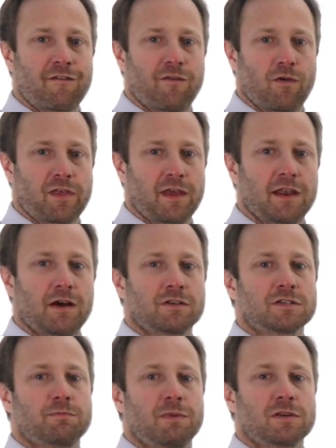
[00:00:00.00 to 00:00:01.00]
for the
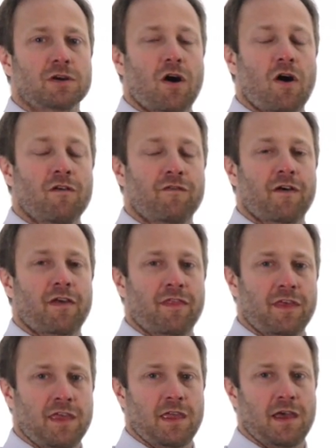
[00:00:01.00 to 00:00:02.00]
announcement of
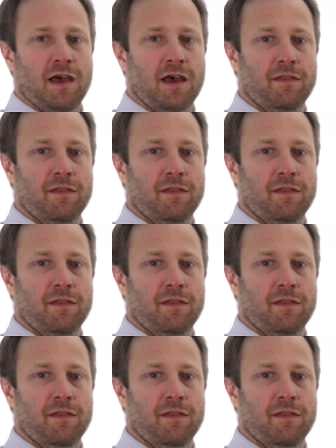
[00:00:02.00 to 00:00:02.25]
the